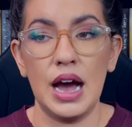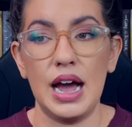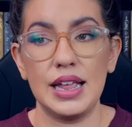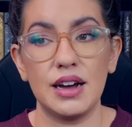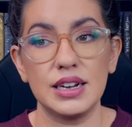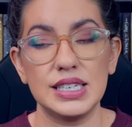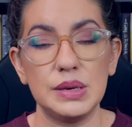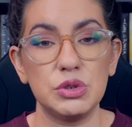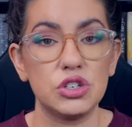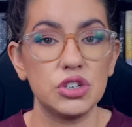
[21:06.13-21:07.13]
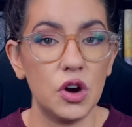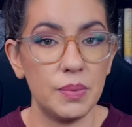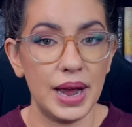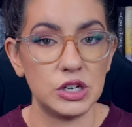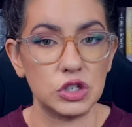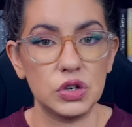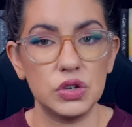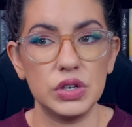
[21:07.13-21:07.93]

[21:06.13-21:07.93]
I thought it seemed so magical.